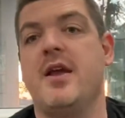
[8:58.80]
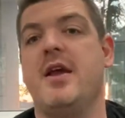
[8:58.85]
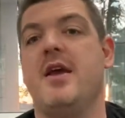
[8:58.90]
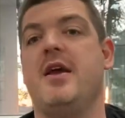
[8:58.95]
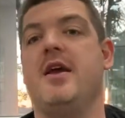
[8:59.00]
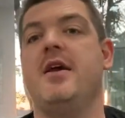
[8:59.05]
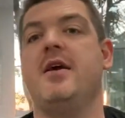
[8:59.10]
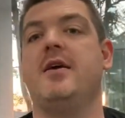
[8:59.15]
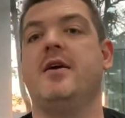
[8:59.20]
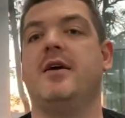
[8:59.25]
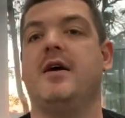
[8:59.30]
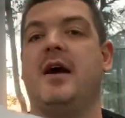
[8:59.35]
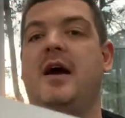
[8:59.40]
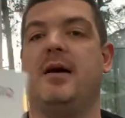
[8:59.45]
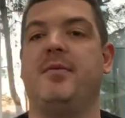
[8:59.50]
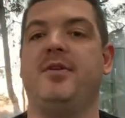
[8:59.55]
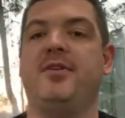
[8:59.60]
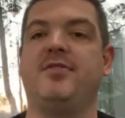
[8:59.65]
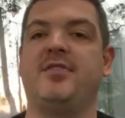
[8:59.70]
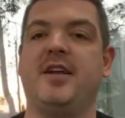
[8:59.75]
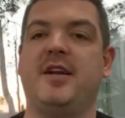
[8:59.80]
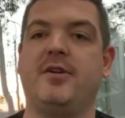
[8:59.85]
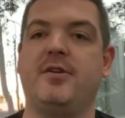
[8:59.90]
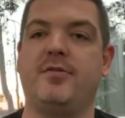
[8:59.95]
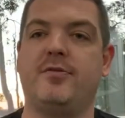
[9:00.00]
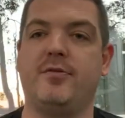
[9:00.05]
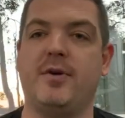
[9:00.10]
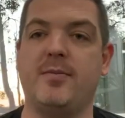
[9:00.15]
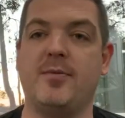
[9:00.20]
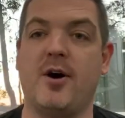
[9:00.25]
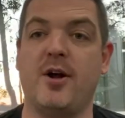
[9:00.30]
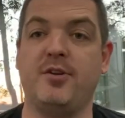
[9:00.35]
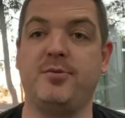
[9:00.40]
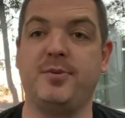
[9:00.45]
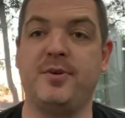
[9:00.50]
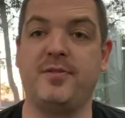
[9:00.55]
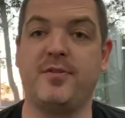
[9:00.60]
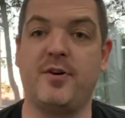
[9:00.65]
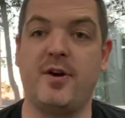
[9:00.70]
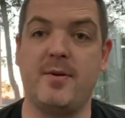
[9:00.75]
here, this letter reminds
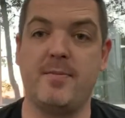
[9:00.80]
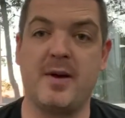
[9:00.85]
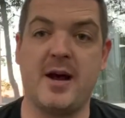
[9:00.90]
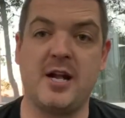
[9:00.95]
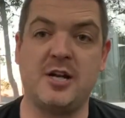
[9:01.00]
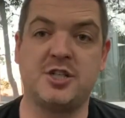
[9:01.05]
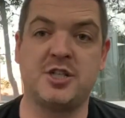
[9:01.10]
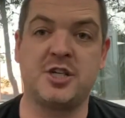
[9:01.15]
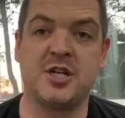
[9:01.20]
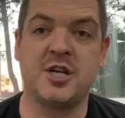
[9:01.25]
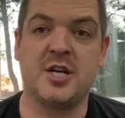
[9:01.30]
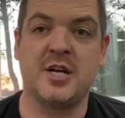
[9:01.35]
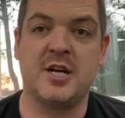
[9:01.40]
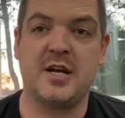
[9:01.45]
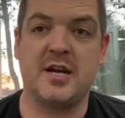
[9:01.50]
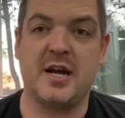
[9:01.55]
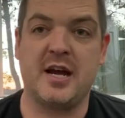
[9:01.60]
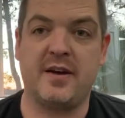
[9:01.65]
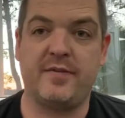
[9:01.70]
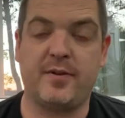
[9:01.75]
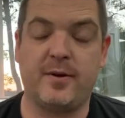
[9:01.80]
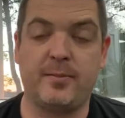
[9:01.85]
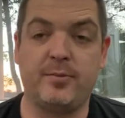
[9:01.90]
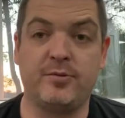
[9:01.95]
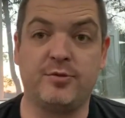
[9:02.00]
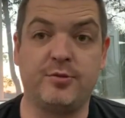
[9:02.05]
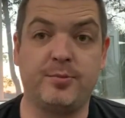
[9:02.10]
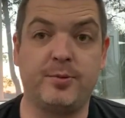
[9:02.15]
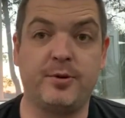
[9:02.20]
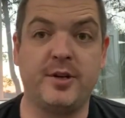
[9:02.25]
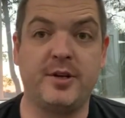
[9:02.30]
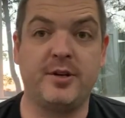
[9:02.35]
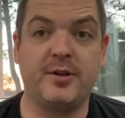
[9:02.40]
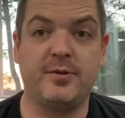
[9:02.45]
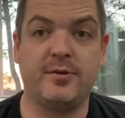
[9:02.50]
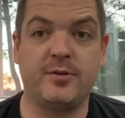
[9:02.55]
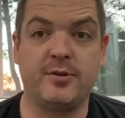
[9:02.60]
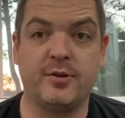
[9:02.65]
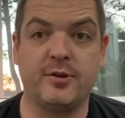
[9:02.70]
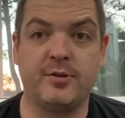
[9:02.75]
me very much, if I was to put it
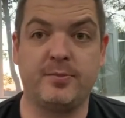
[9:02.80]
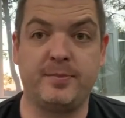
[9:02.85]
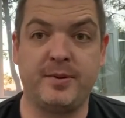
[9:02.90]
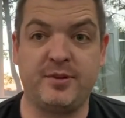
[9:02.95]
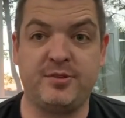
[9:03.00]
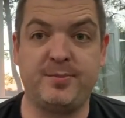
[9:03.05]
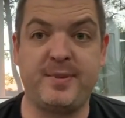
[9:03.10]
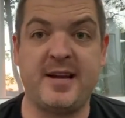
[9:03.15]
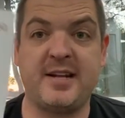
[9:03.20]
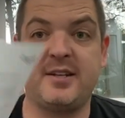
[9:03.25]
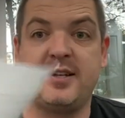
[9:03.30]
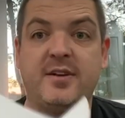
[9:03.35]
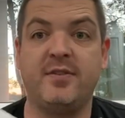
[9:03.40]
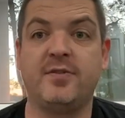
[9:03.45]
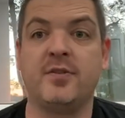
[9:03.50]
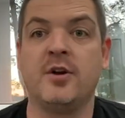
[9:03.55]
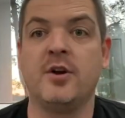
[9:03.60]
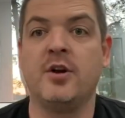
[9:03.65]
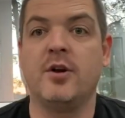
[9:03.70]
into the perspective,